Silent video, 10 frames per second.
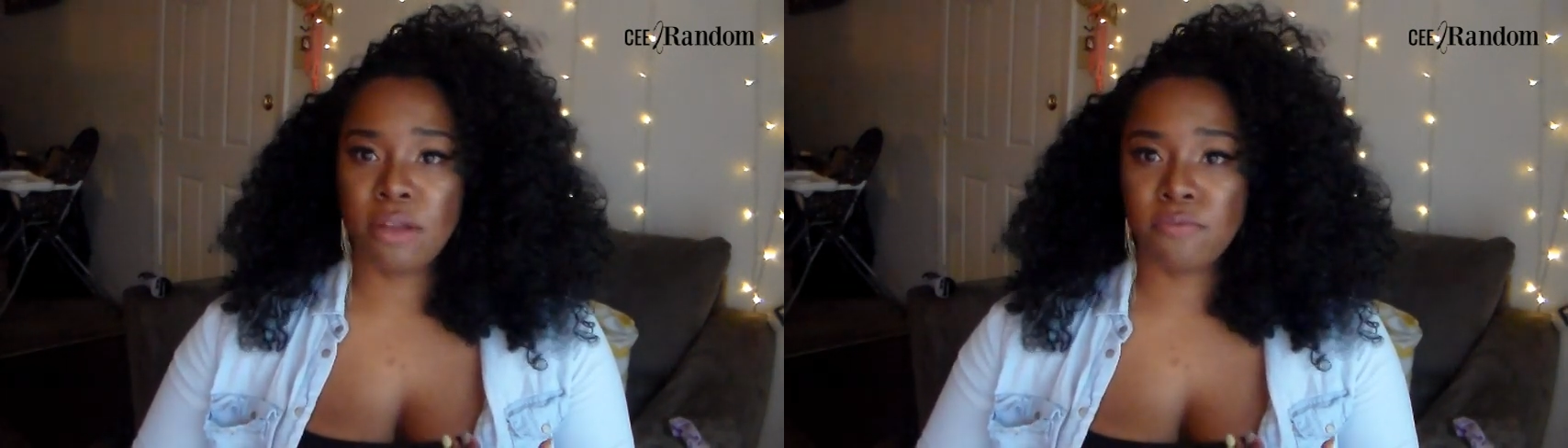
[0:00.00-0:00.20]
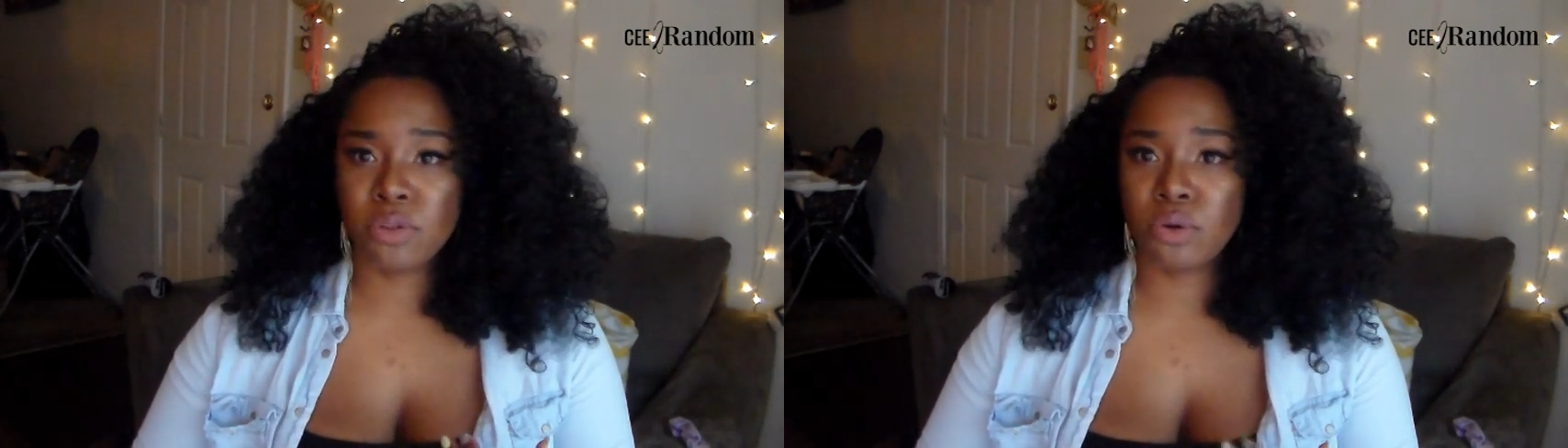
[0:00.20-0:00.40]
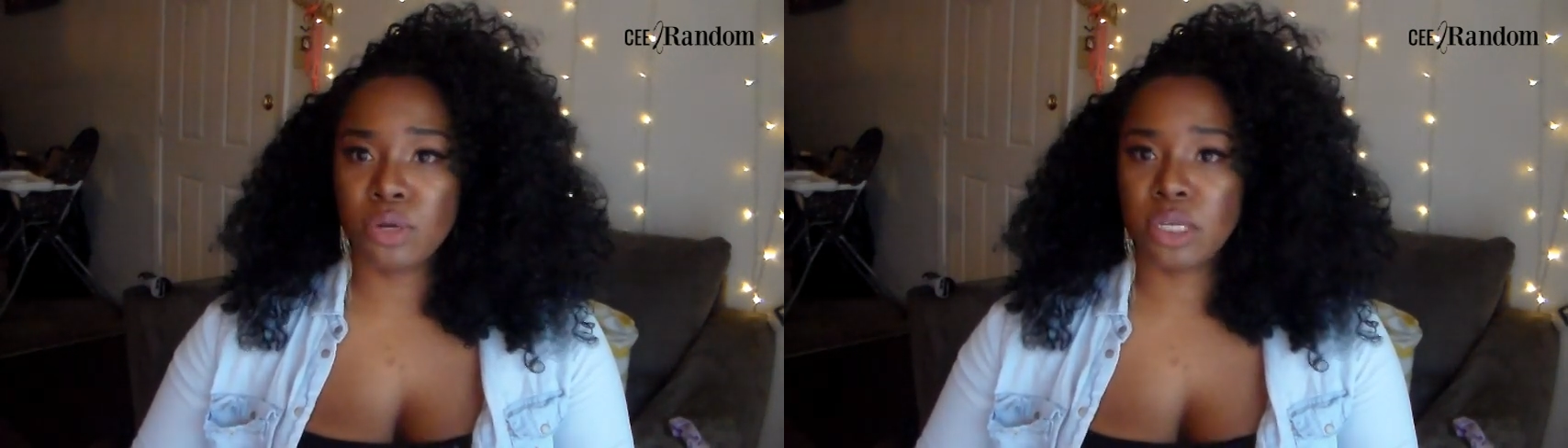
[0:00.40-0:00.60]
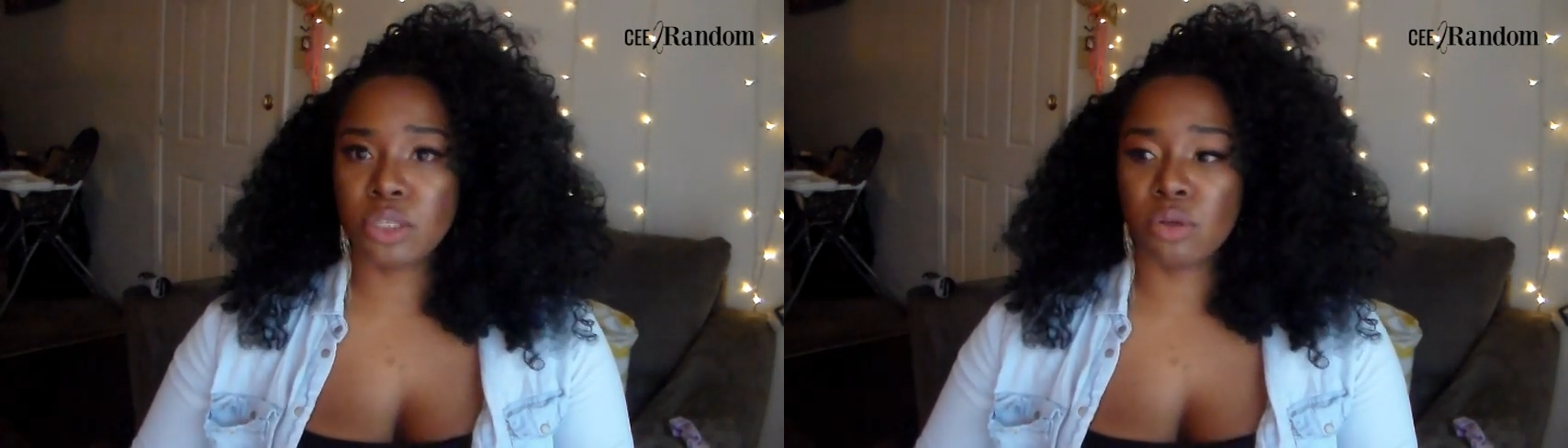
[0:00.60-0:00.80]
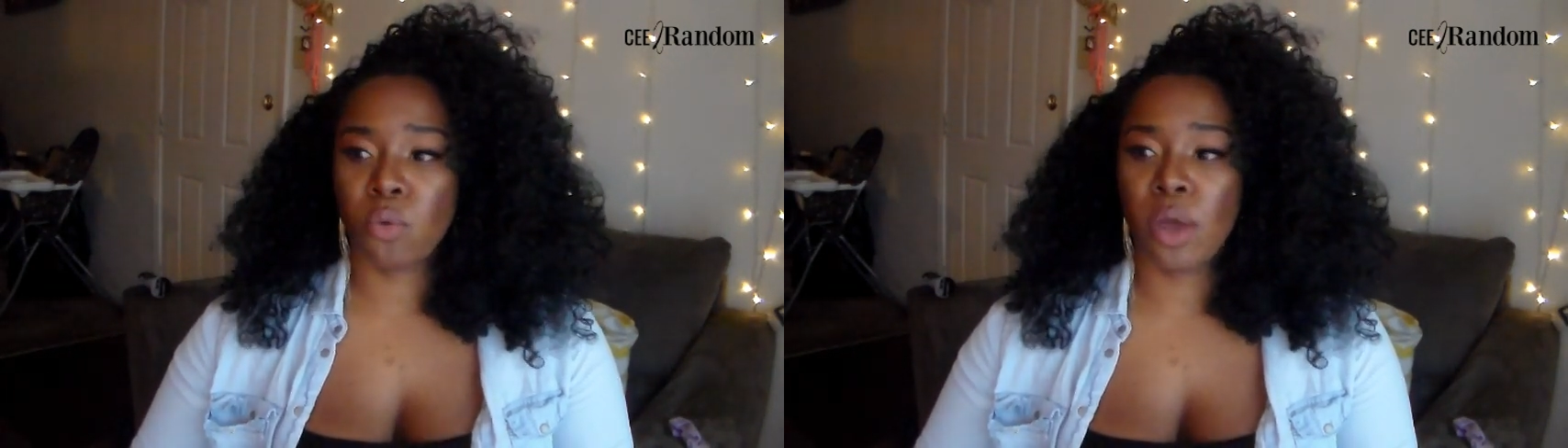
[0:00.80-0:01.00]

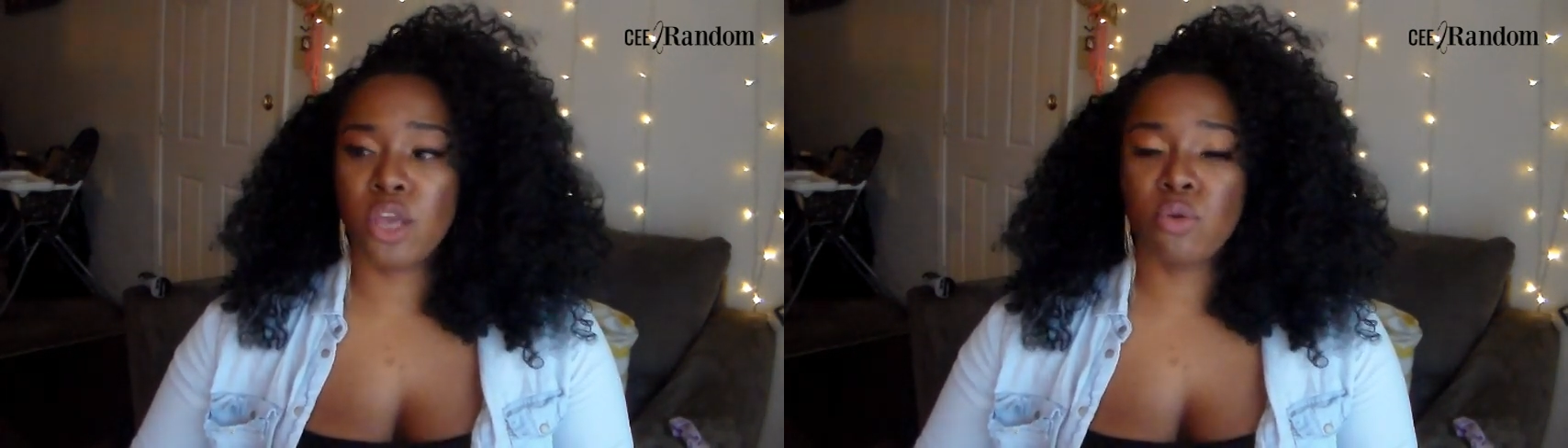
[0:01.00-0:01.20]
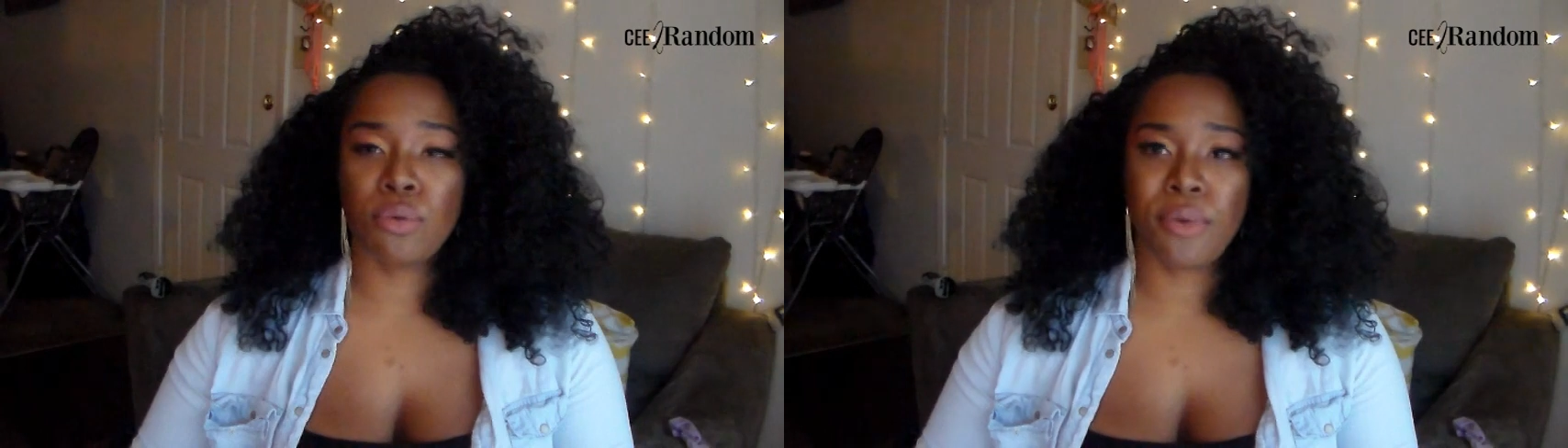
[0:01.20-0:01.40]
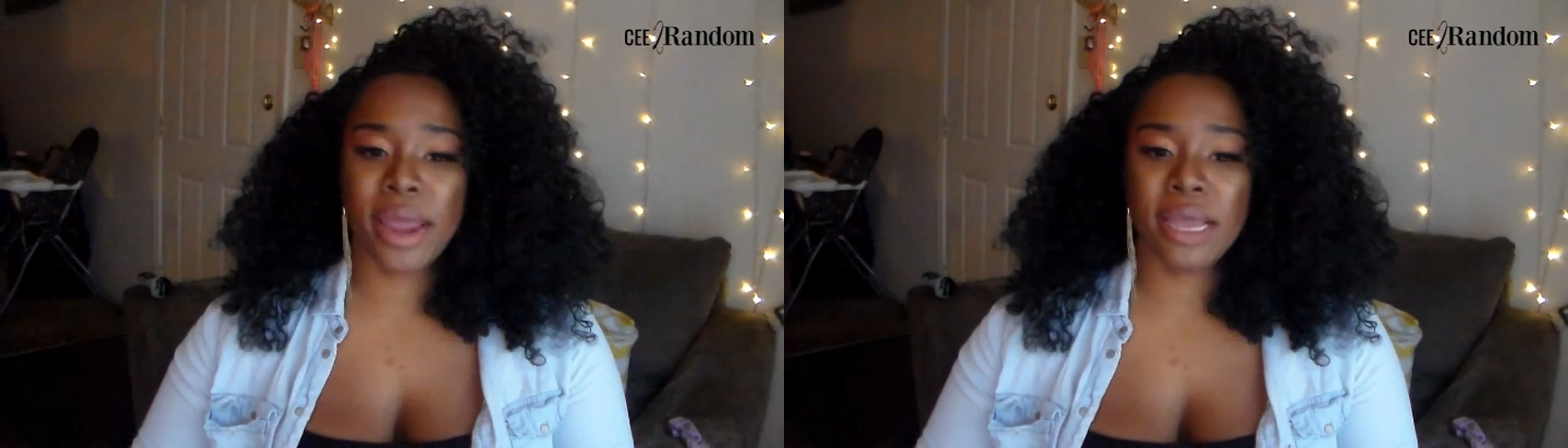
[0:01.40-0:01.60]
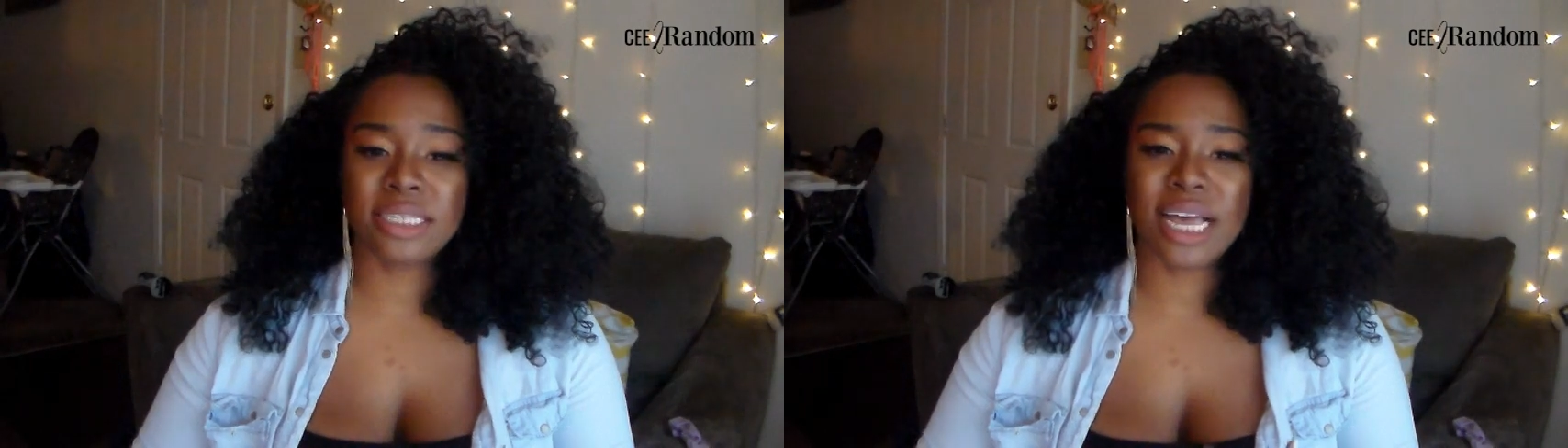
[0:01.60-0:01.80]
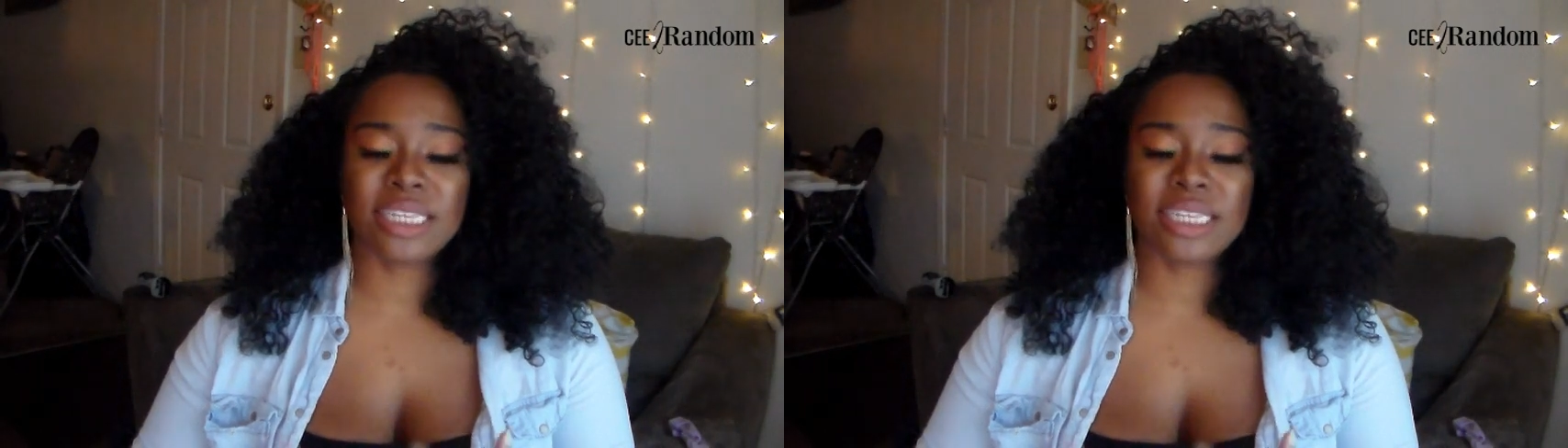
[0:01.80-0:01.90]
influence or the way you were raised,